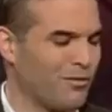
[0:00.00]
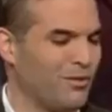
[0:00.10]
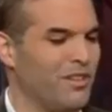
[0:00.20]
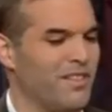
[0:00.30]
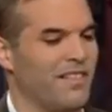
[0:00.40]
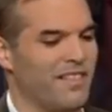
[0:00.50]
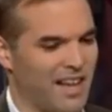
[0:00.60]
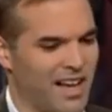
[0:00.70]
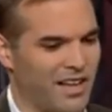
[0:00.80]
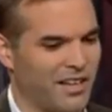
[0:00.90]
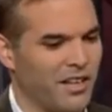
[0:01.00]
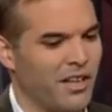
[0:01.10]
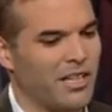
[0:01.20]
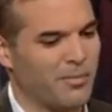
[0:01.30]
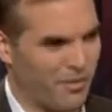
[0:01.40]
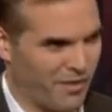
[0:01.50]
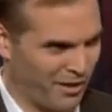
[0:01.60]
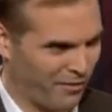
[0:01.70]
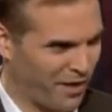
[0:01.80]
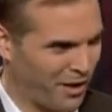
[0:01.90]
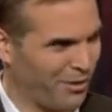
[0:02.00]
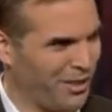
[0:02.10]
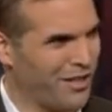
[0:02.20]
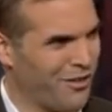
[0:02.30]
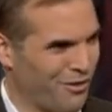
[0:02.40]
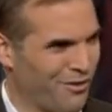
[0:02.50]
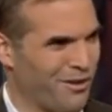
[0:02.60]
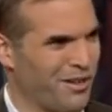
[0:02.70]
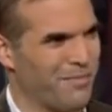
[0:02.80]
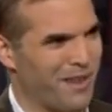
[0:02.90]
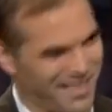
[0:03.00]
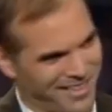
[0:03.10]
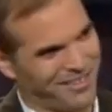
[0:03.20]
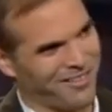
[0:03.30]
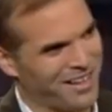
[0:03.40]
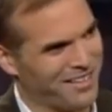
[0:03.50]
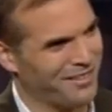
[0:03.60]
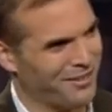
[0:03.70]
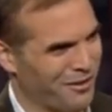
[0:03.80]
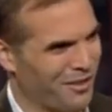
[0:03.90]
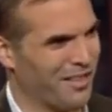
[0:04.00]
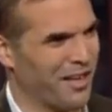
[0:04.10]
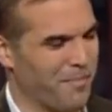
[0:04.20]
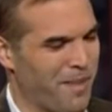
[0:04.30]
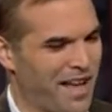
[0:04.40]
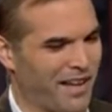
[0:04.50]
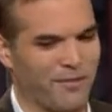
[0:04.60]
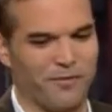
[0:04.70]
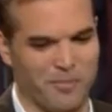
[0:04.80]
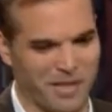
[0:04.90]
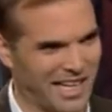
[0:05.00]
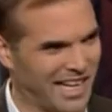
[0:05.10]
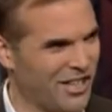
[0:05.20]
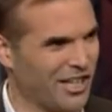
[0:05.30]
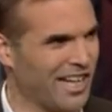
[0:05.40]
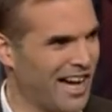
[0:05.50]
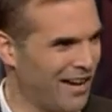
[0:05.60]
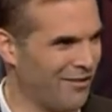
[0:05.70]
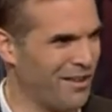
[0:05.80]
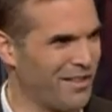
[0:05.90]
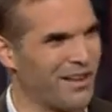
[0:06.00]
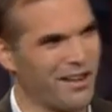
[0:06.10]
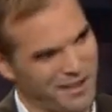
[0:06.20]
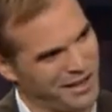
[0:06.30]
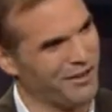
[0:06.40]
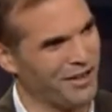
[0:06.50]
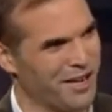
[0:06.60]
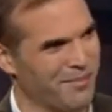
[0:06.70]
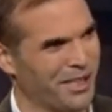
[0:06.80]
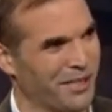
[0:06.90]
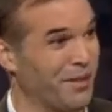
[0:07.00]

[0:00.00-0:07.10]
Rule is designed to prevent federally insured depository institutions like banks from engaging in high-risk casino gambling.